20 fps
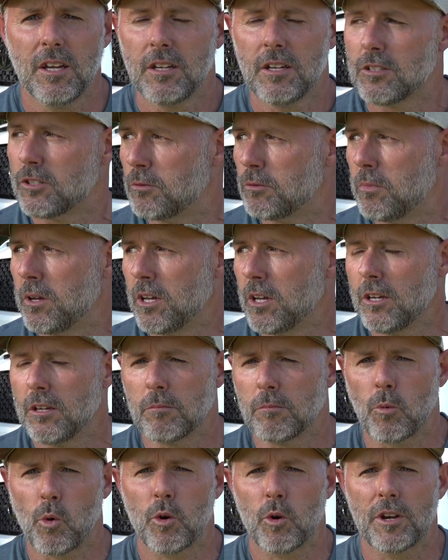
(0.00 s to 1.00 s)
to be
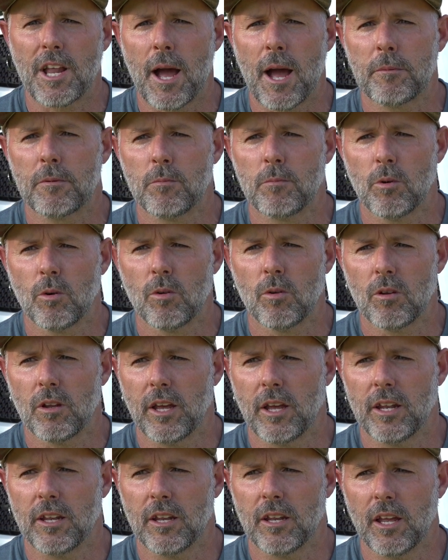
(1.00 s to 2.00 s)
more adaptable
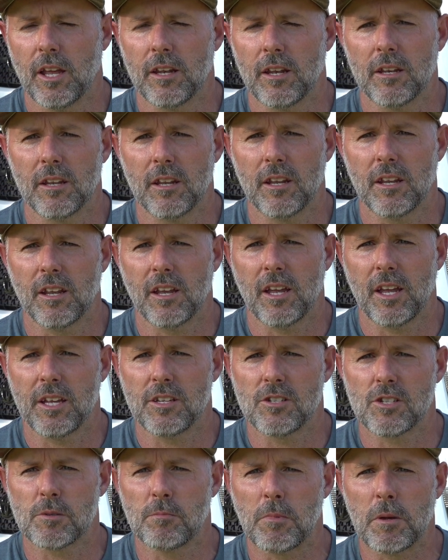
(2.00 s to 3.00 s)
and
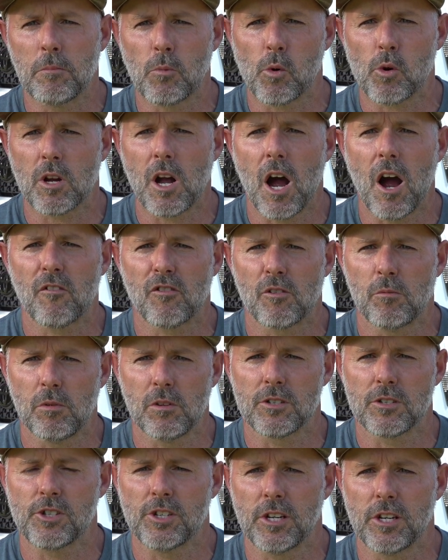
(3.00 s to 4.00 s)
just be more comfortable
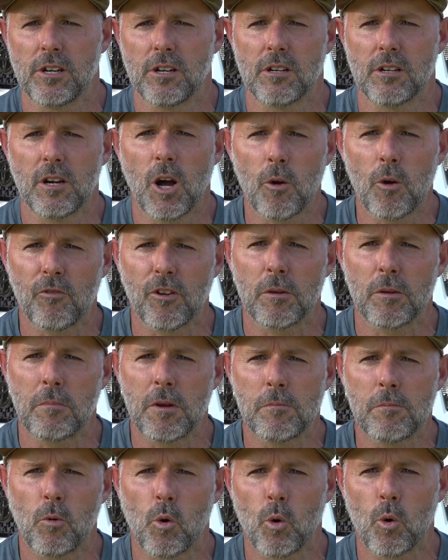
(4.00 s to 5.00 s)
this year. Hopefully
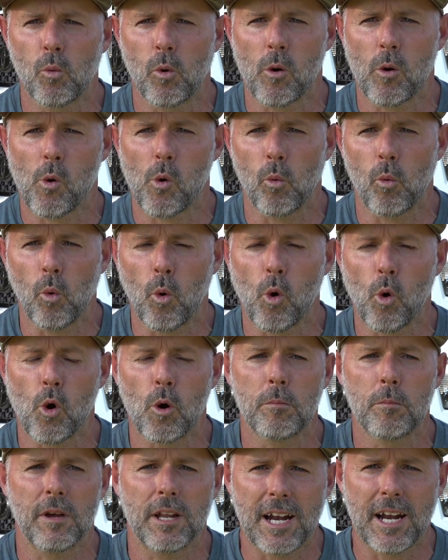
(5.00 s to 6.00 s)
be more
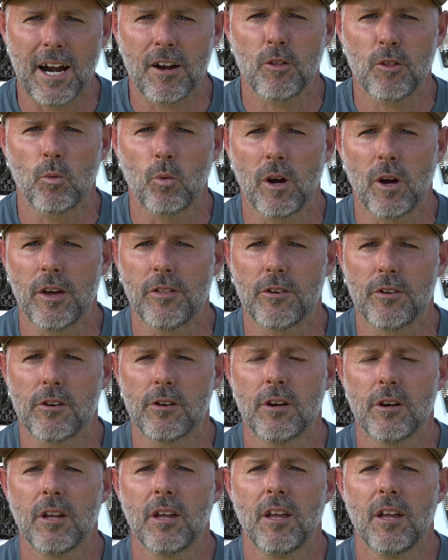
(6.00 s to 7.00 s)
warm and out of the
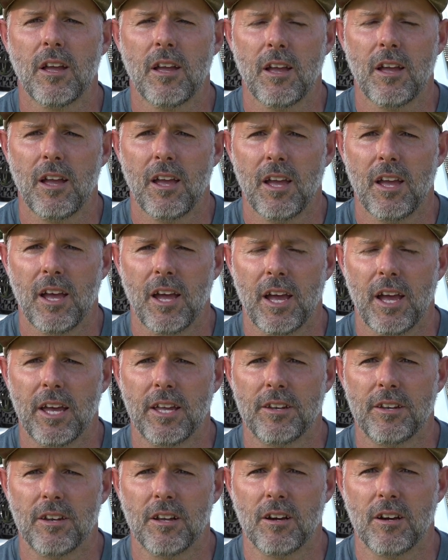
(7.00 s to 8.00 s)
weather,
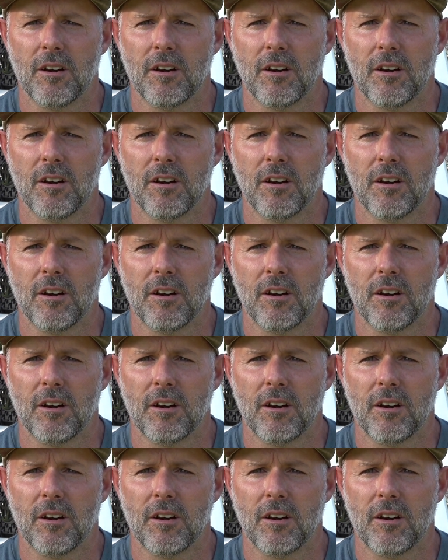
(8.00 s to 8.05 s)
and